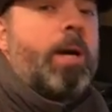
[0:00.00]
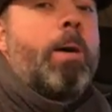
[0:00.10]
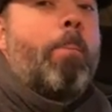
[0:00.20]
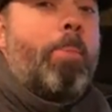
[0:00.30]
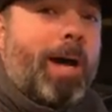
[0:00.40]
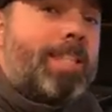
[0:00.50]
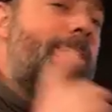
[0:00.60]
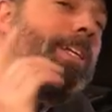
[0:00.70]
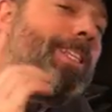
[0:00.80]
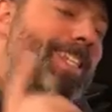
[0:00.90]
But
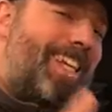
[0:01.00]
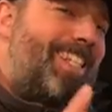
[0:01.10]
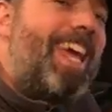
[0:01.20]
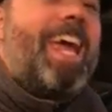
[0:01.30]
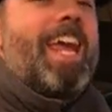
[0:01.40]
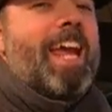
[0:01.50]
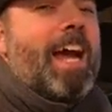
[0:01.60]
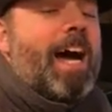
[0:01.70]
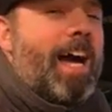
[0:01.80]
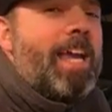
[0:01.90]
today
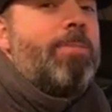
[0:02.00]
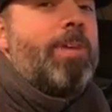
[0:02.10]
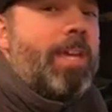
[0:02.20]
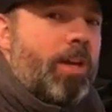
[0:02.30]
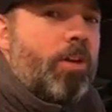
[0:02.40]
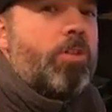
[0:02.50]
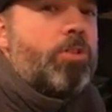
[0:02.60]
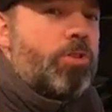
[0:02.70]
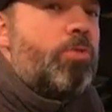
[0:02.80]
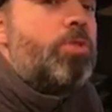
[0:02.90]
I am here
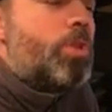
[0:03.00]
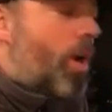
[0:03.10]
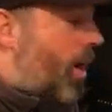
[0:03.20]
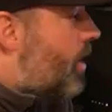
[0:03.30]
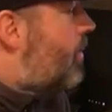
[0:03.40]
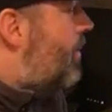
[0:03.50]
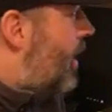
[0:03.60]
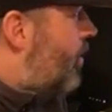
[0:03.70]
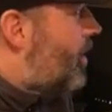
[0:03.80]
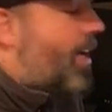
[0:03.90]
to talk
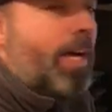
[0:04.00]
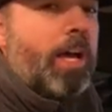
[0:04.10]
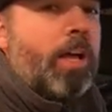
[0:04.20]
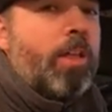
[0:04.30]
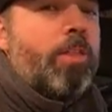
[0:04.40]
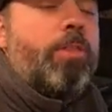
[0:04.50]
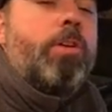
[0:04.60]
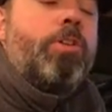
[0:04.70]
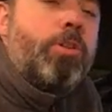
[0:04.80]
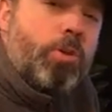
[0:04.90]
about
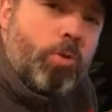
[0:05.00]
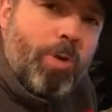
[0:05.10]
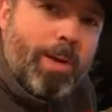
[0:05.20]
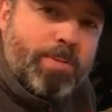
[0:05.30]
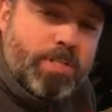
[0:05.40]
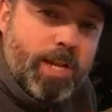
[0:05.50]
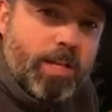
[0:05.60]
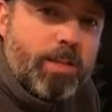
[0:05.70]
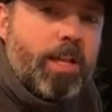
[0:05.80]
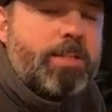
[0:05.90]
the new website.
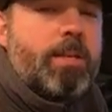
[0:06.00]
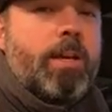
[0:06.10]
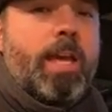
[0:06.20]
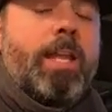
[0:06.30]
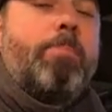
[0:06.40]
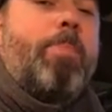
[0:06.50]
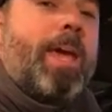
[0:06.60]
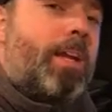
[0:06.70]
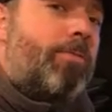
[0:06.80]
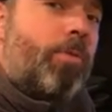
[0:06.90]
It's in a
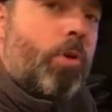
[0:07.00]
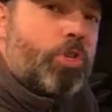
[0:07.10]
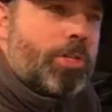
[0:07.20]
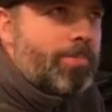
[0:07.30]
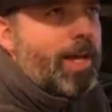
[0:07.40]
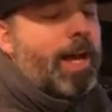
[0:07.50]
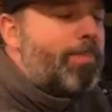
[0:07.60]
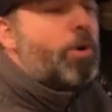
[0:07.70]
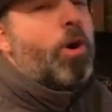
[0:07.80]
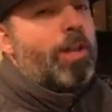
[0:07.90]
beta version.
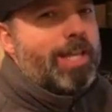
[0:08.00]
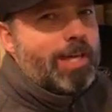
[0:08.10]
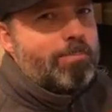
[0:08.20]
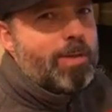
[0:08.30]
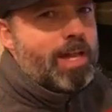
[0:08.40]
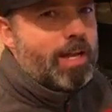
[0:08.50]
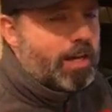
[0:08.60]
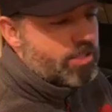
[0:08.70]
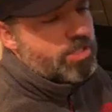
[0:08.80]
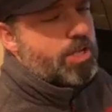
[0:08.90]
I'm calling it beta
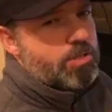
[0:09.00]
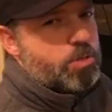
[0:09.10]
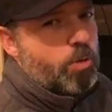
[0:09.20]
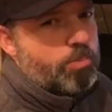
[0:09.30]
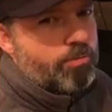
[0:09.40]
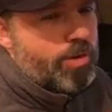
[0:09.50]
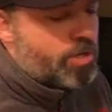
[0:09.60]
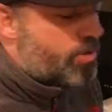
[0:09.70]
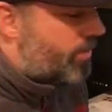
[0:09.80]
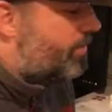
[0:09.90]
because it sounds so
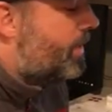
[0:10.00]
professional.